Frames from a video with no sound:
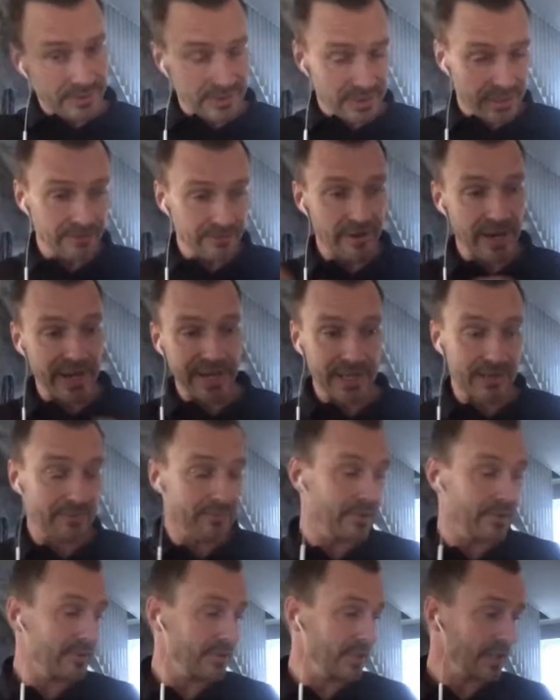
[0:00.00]
divide
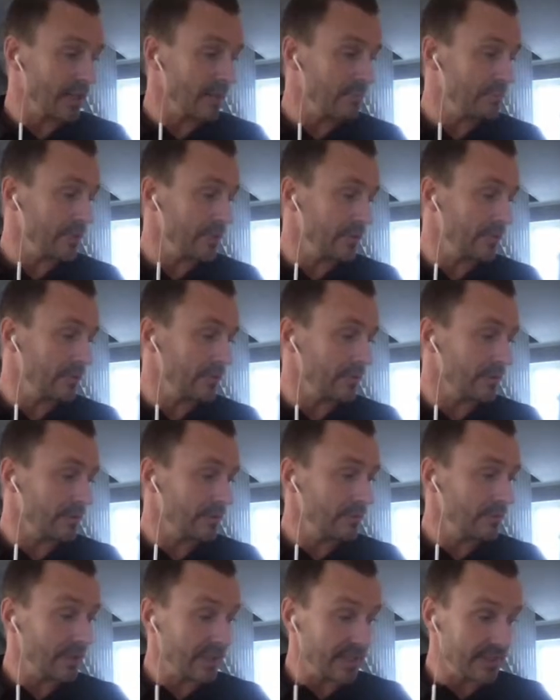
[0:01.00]
everything up
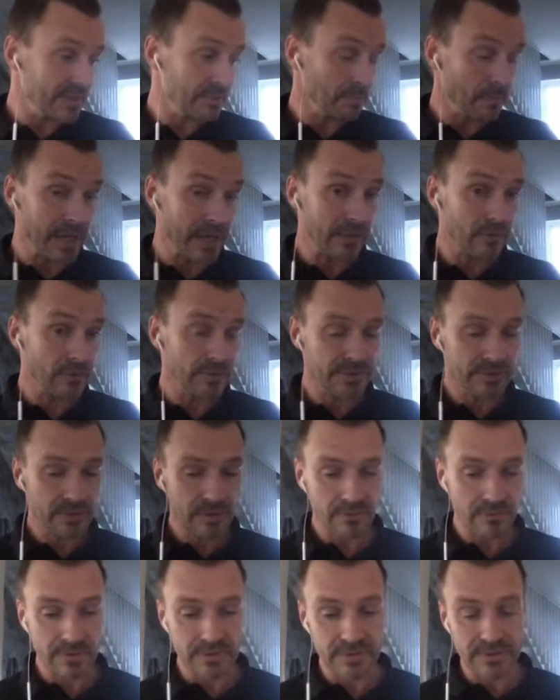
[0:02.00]
into these
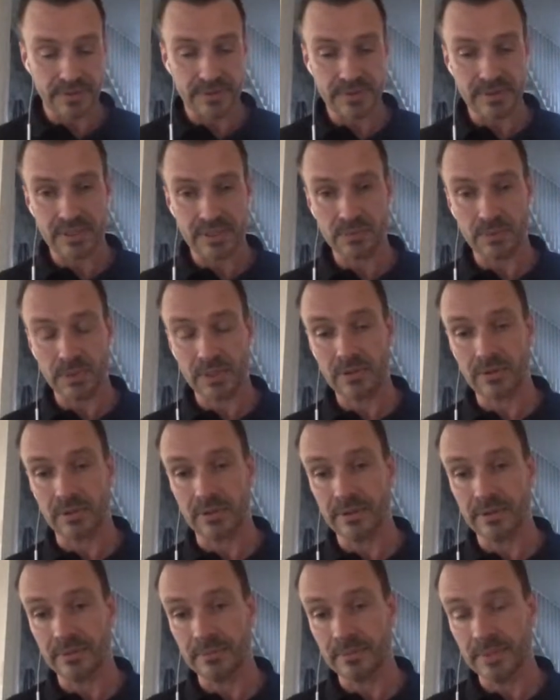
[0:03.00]
microservices, as we call
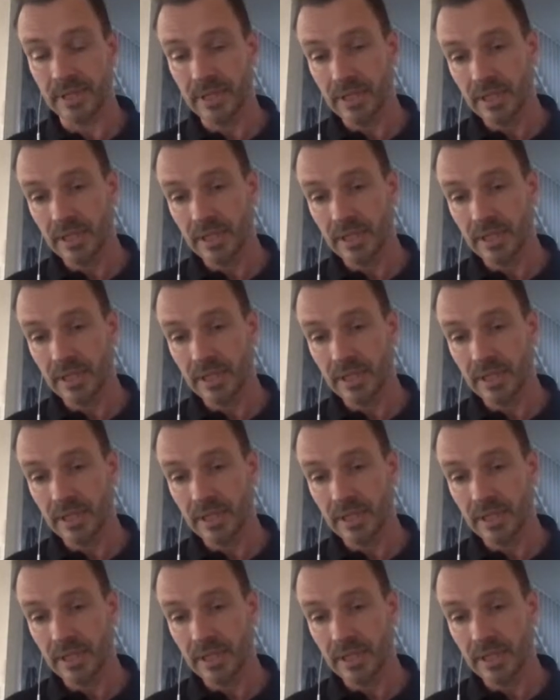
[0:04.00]
them,